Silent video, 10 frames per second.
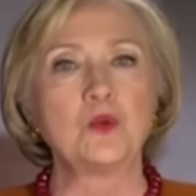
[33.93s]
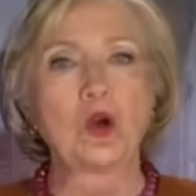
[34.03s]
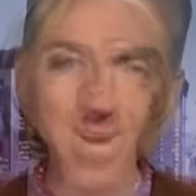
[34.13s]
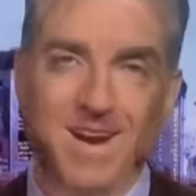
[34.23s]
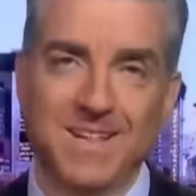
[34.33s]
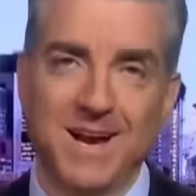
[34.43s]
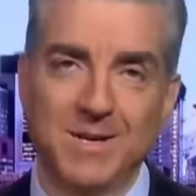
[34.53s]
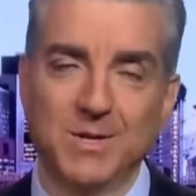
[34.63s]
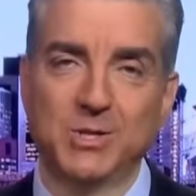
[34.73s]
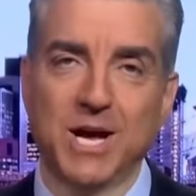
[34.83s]
All right, ladies
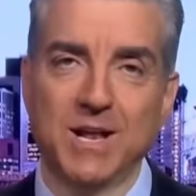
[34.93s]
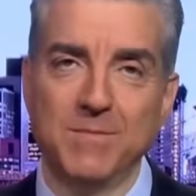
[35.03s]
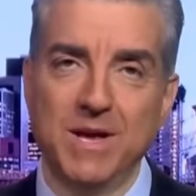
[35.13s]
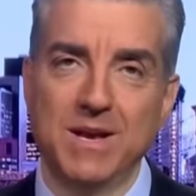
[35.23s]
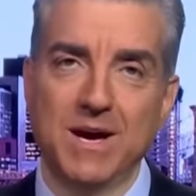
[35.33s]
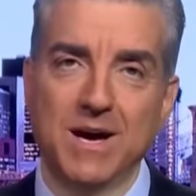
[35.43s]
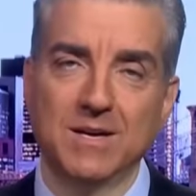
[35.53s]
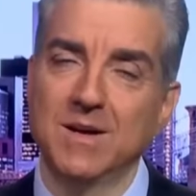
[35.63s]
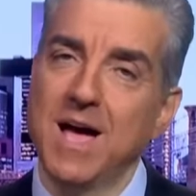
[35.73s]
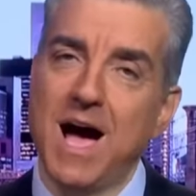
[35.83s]
and gentlemen,
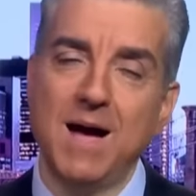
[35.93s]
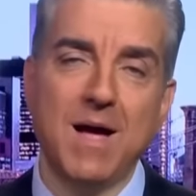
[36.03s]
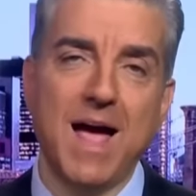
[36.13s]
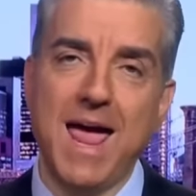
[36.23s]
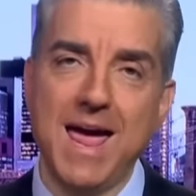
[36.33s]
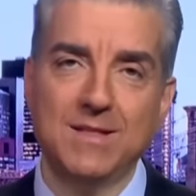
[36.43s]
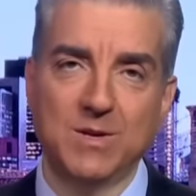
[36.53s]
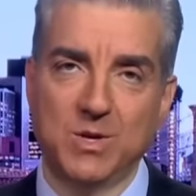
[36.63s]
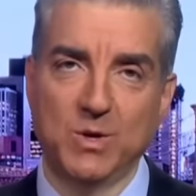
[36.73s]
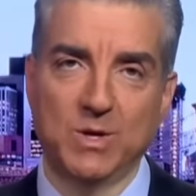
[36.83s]
uh, I, I, hate to
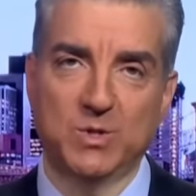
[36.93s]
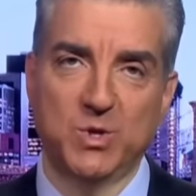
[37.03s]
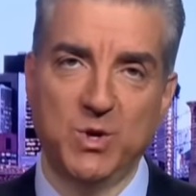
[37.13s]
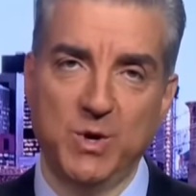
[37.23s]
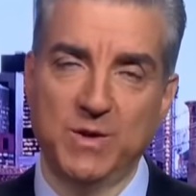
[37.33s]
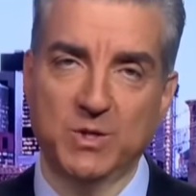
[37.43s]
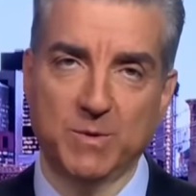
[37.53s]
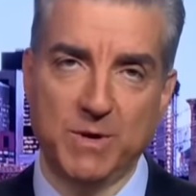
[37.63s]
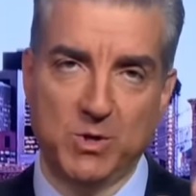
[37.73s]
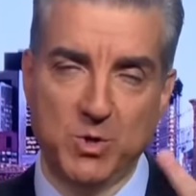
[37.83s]
do this to you. This will
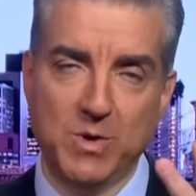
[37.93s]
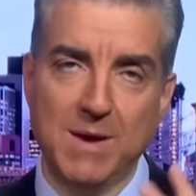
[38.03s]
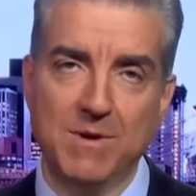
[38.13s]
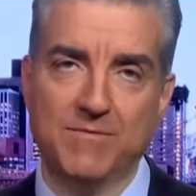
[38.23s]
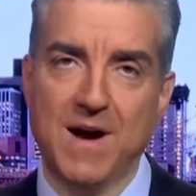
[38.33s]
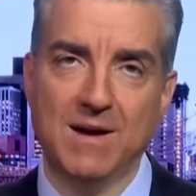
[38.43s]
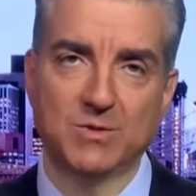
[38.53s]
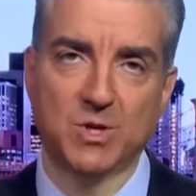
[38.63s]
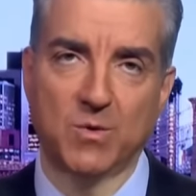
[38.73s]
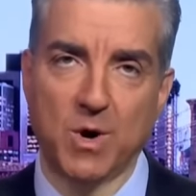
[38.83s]
be two gimme fives
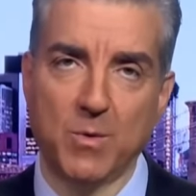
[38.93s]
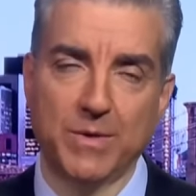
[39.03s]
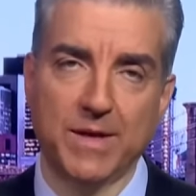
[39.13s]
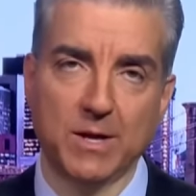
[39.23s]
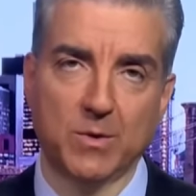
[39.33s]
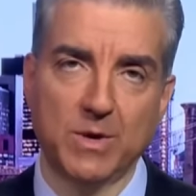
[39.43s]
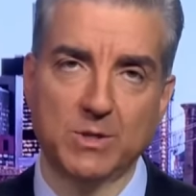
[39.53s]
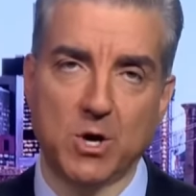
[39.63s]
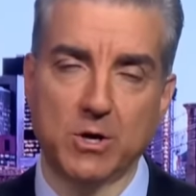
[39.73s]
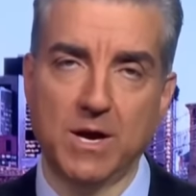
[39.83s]
in a row with Hillary
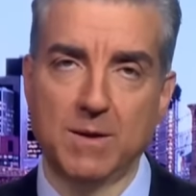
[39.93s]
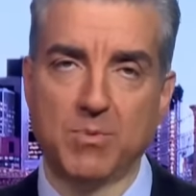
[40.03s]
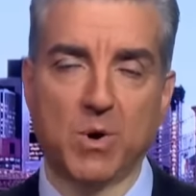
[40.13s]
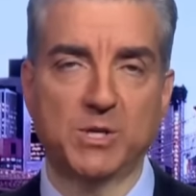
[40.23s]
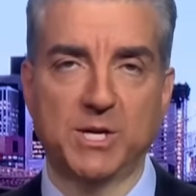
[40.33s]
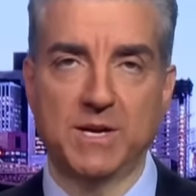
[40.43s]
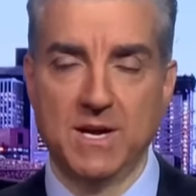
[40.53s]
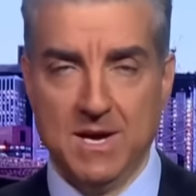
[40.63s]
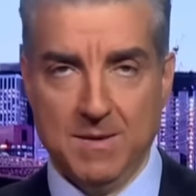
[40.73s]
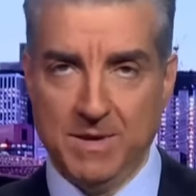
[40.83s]
talking abortion,
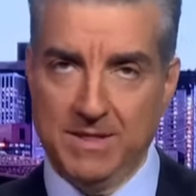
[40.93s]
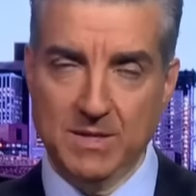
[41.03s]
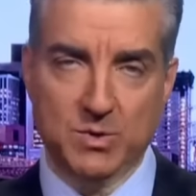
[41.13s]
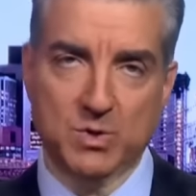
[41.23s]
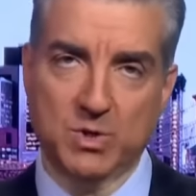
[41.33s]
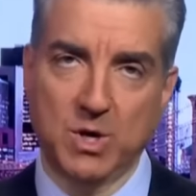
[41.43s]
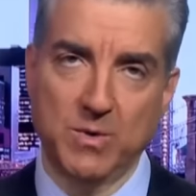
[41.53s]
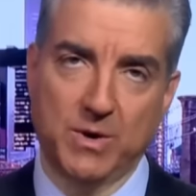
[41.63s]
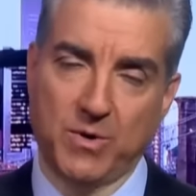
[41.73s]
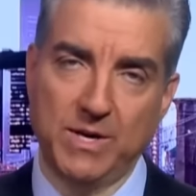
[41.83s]
but this is so
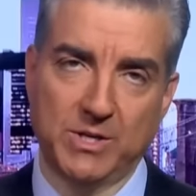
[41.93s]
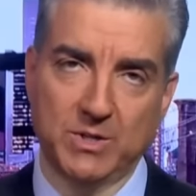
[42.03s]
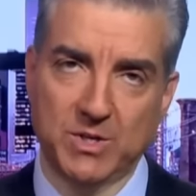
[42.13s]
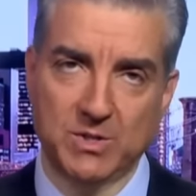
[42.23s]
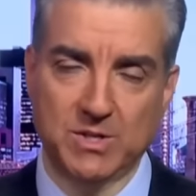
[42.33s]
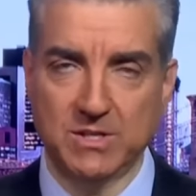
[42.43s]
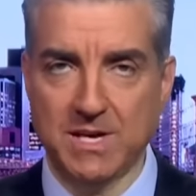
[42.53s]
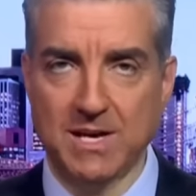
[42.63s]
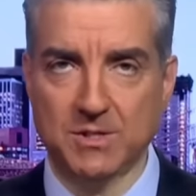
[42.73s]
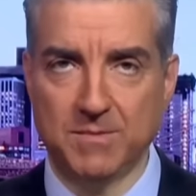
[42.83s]
egregious. This this
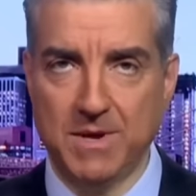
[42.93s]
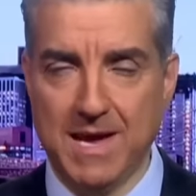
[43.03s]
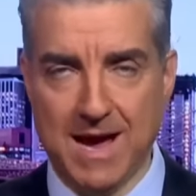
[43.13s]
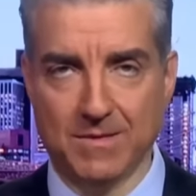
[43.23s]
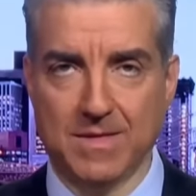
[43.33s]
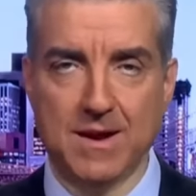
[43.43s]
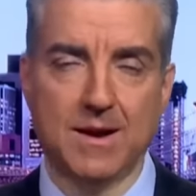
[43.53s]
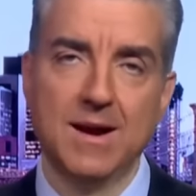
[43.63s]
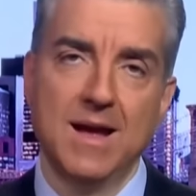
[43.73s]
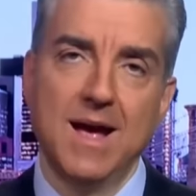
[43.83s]
has to be out there.
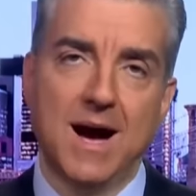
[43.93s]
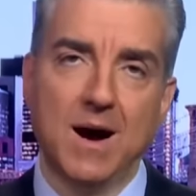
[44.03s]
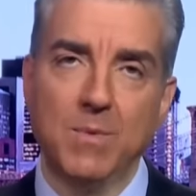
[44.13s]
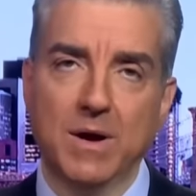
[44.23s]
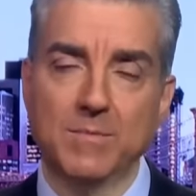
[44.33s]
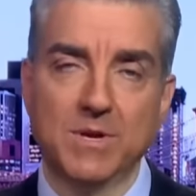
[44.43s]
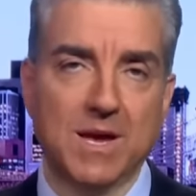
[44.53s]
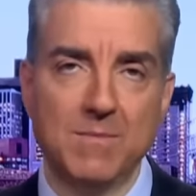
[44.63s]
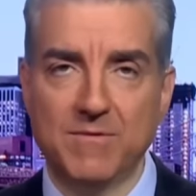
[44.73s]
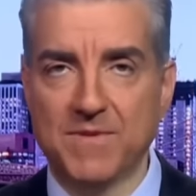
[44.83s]
Uh, welcome to
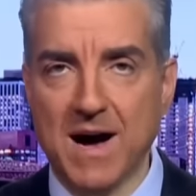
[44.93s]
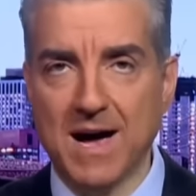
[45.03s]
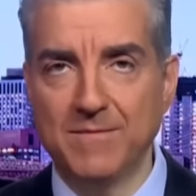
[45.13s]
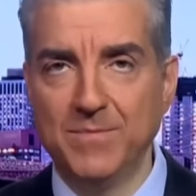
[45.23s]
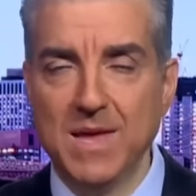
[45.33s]
Gimme Five.